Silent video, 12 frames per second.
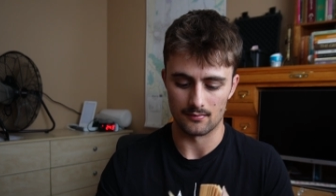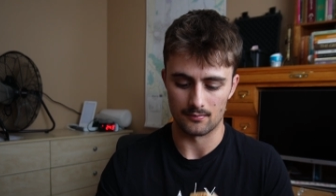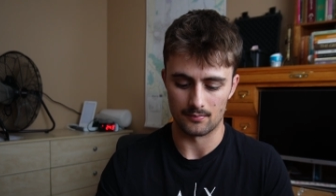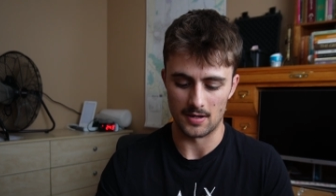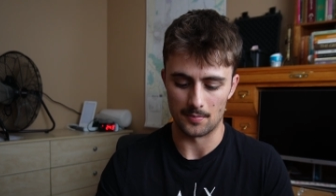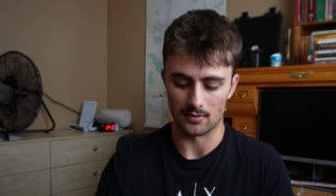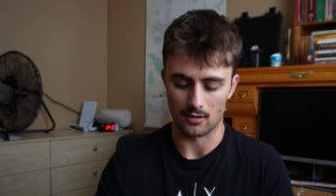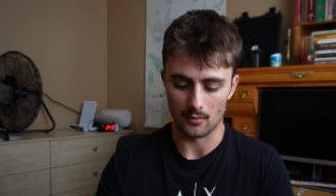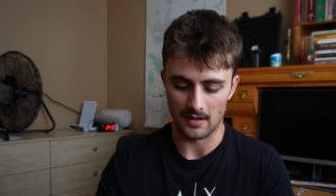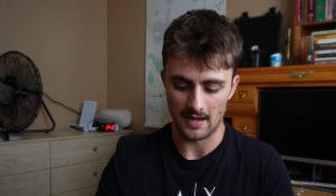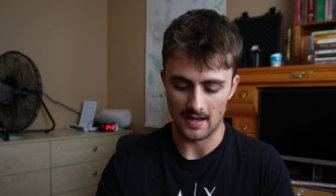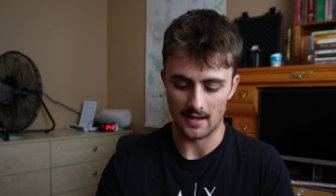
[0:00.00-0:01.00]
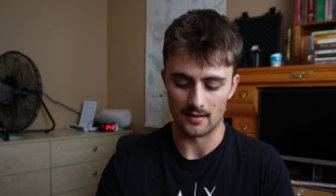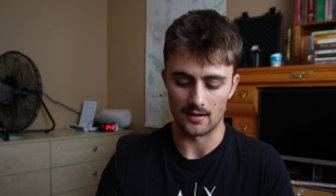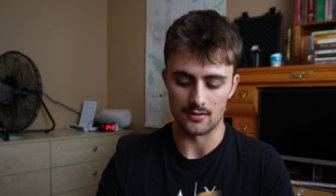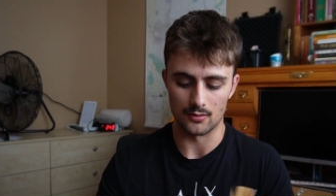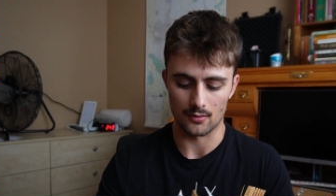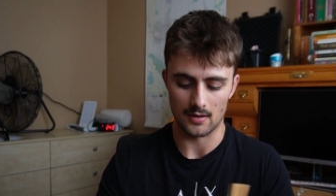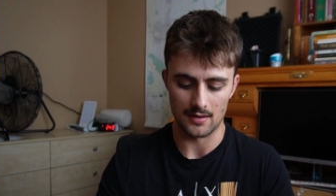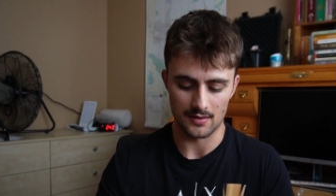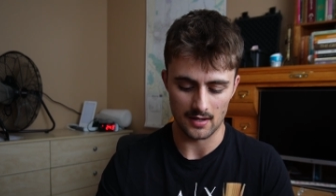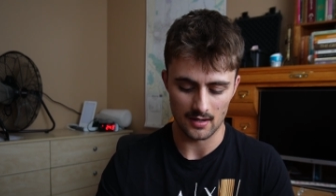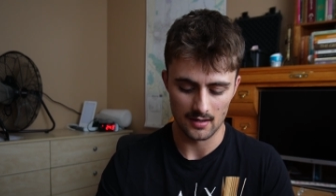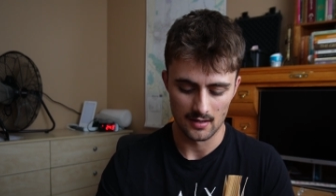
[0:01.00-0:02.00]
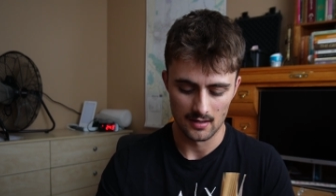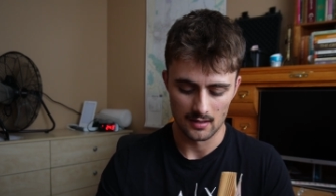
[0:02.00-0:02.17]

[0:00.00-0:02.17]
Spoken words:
people are okay and that you do the right thing,